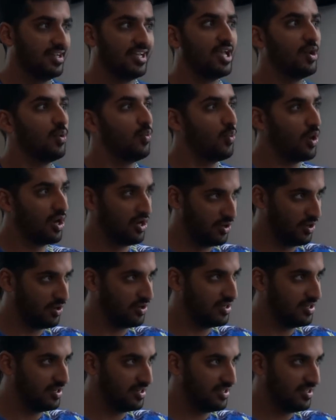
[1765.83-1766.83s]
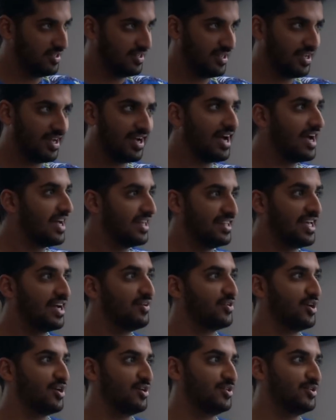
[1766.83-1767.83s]
In $1, I had the
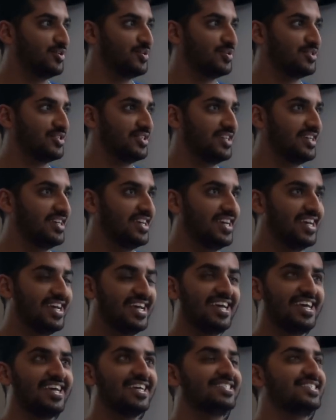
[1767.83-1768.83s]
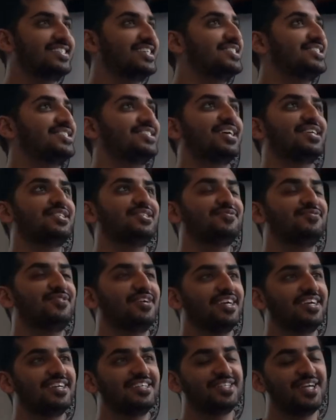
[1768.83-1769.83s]
avocado toast. it's such a
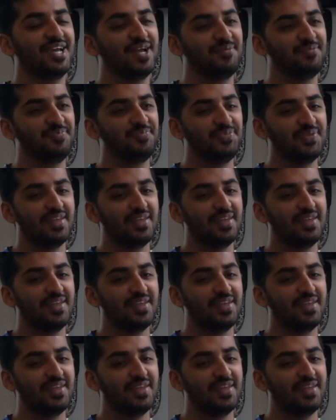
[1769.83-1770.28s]
fucking sham.